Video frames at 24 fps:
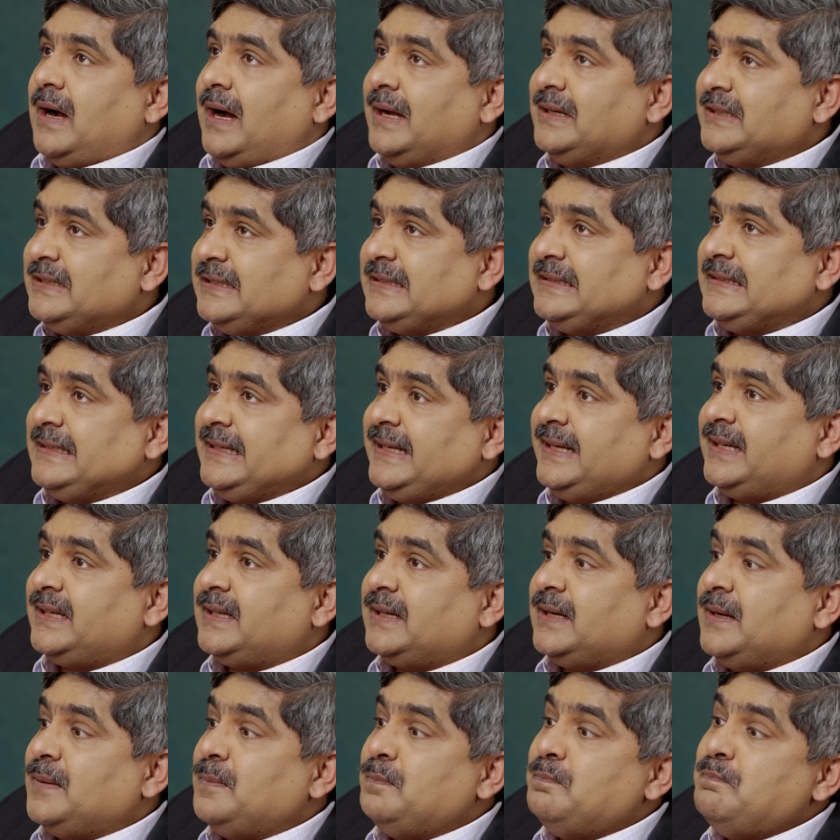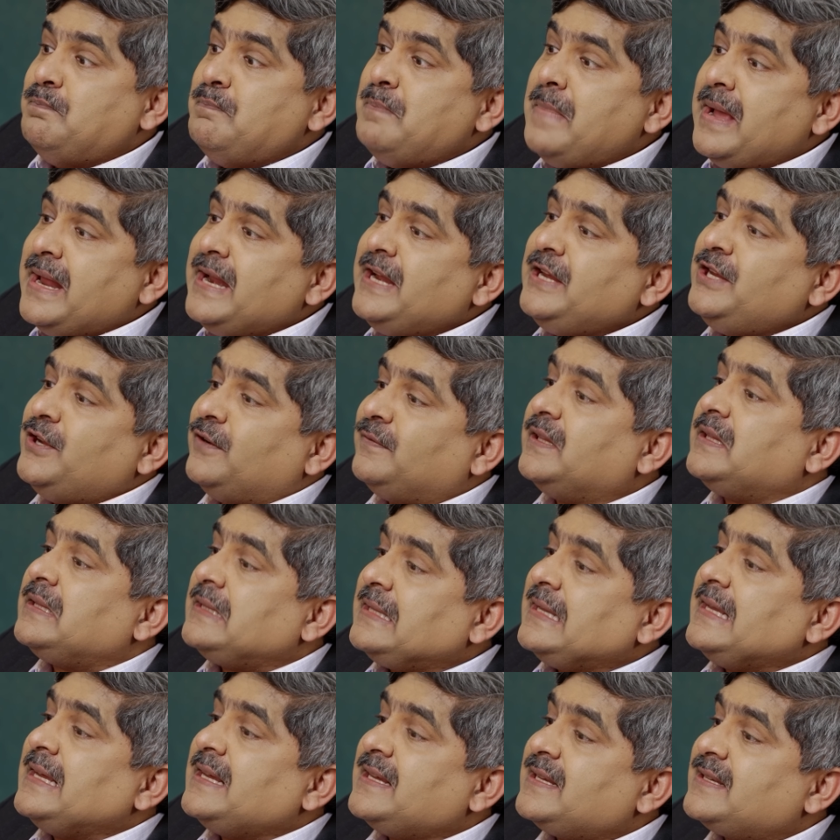undertake many of the
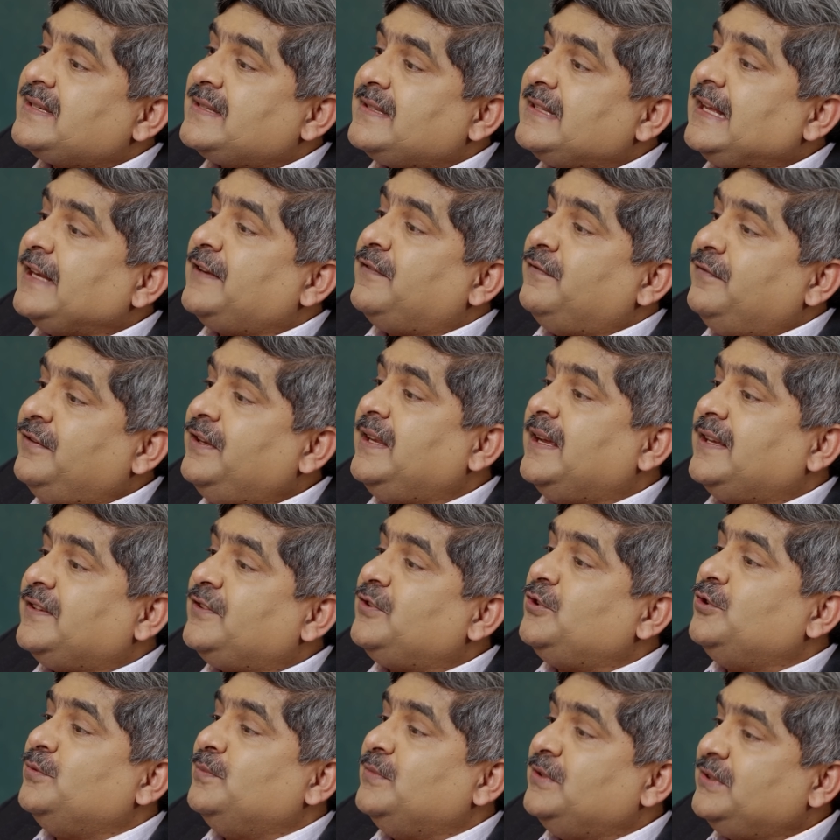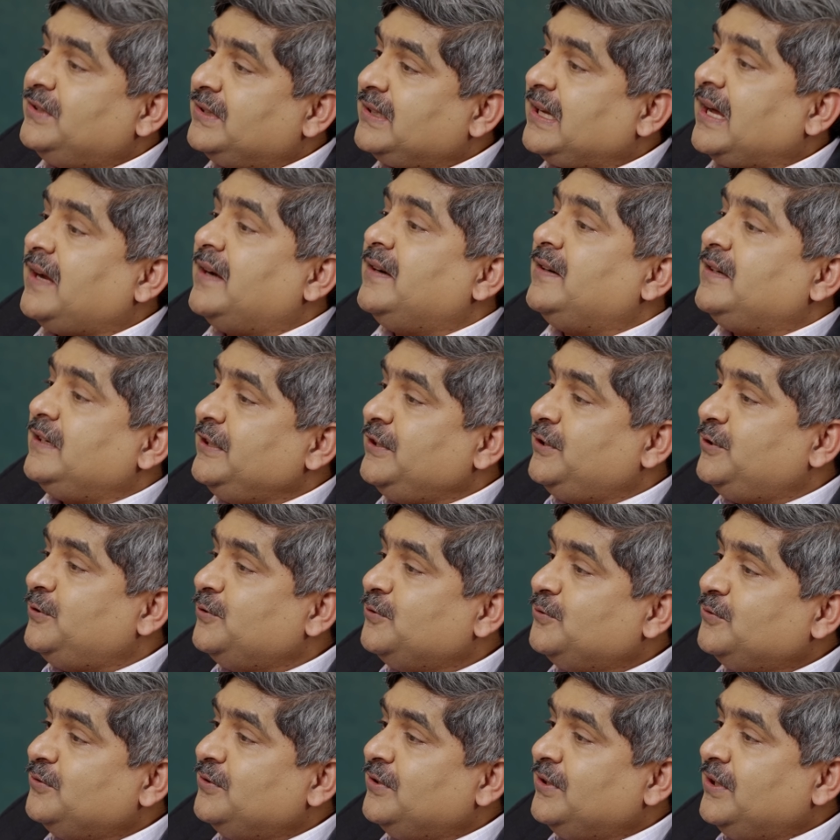things that we as humans currently
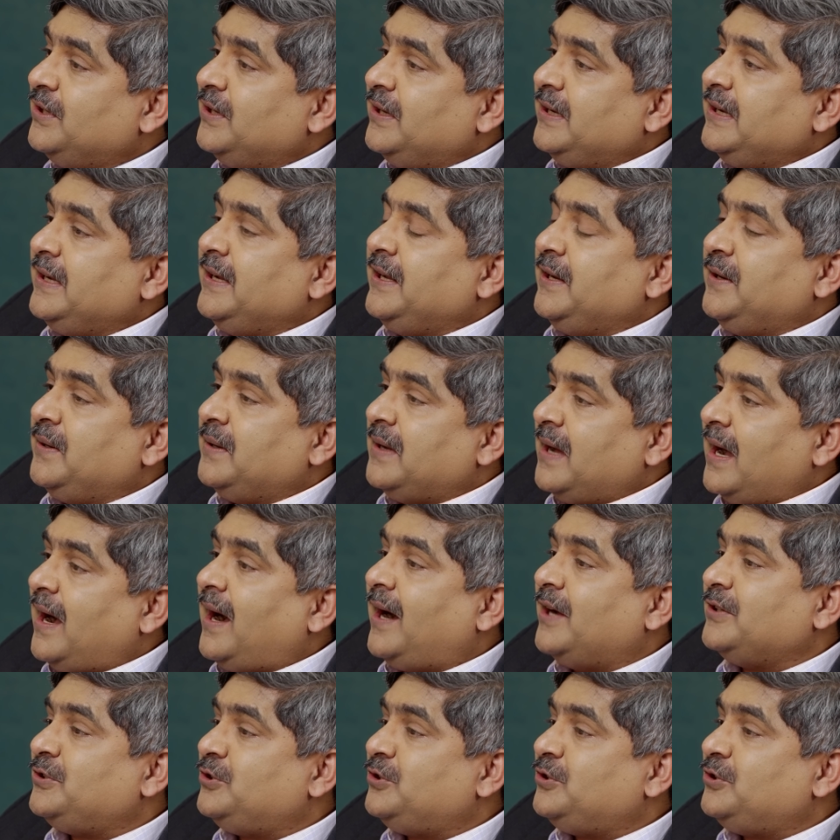do in our